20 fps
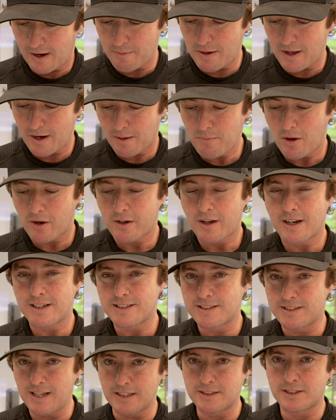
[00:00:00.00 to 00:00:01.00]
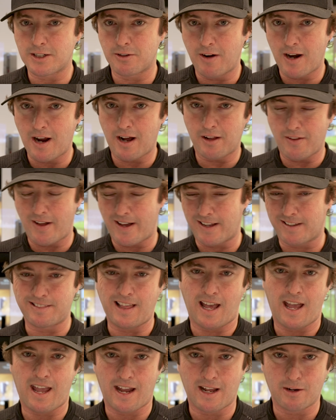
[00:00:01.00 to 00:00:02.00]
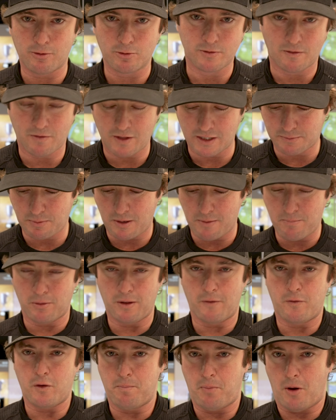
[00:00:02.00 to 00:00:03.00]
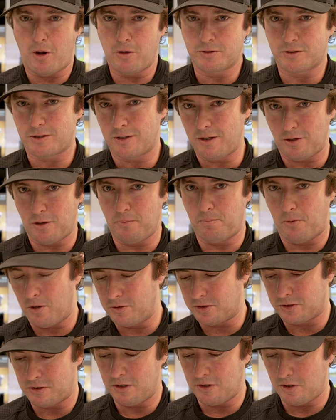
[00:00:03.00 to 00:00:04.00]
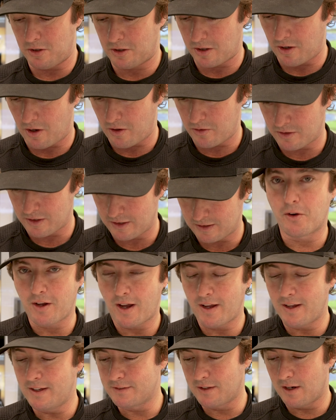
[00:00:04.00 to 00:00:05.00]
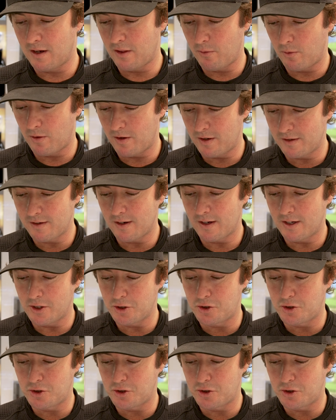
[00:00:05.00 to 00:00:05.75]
And I'm not going to censor out like the handles of these people. If you posted it, you can own it. Okay, here's another one.